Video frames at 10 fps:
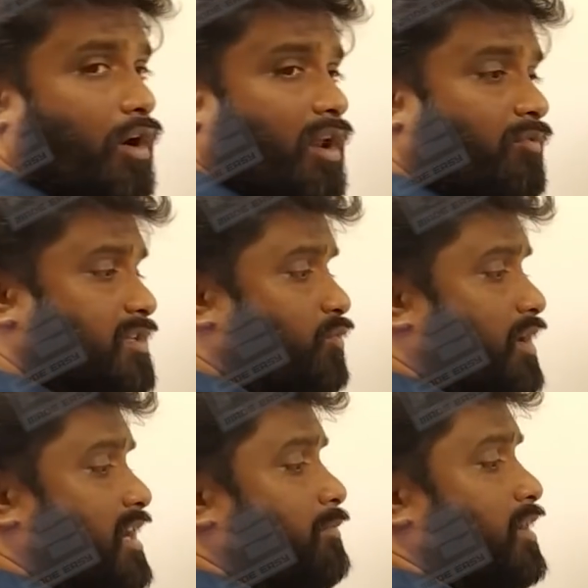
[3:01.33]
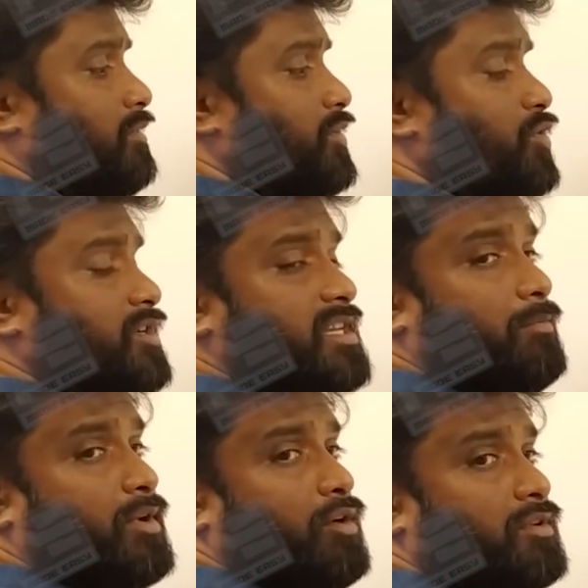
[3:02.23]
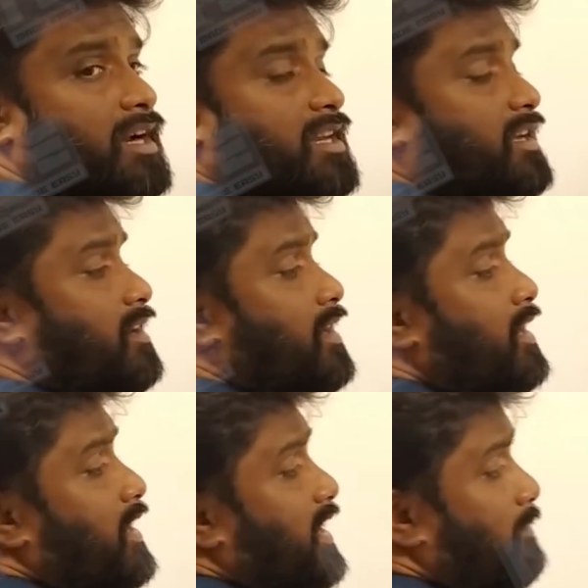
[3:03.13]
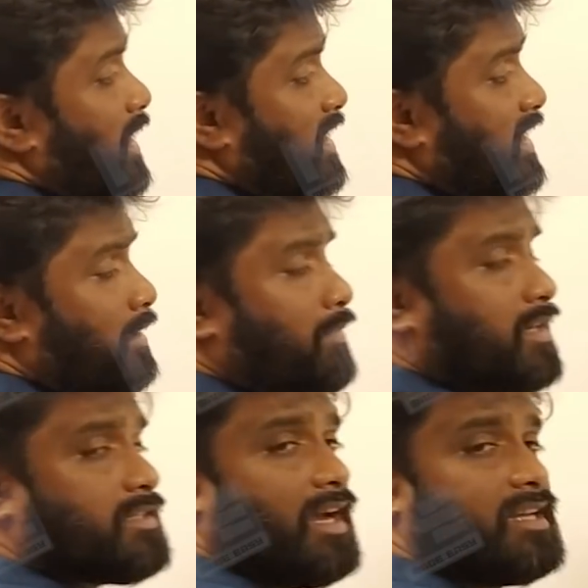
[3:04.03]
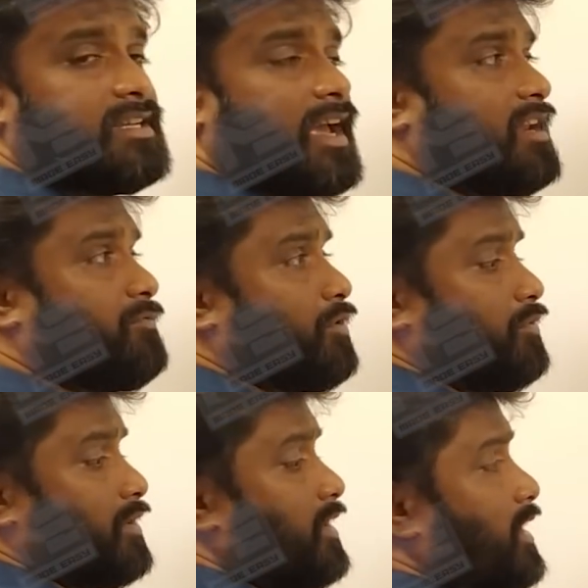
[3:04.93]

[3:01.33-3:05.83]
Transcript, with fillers: Always one number, units number you have to write here. Remaining numbers as a carry forward.